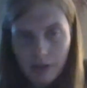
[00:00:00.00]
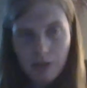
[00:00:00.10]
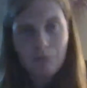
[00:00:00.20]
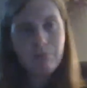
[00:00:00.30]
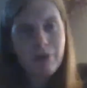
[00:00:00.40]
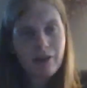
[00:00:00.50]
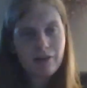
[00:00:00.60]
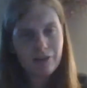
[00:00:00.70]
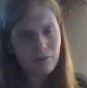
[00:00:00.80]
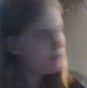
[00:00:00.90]
but their
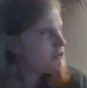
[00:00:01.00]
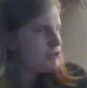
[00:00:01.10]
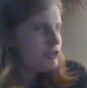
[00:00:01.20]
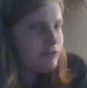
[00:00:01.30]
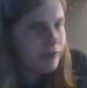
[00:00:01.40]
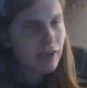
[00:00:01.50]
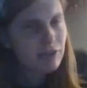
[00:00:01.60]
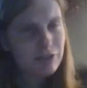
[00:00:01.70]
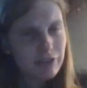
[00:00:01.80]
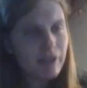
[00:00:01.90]
weird strategy
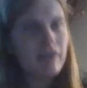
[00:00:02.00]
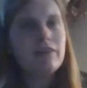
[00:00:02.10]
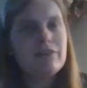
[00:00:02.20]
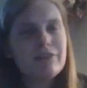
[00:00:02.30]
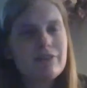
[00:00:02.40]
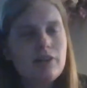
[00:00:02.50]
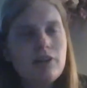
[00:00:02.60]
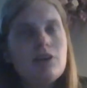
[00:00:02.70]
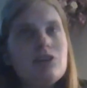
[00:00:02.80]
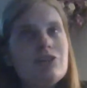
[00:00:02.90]
is
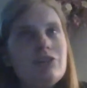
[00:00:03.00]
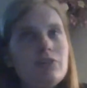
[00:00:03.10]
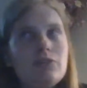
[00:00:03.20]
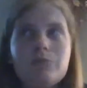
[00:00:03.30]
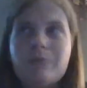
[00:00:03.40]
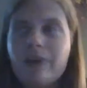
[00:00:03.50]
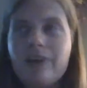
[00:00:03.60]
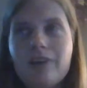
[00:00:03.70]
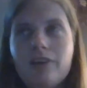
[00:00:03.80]
to be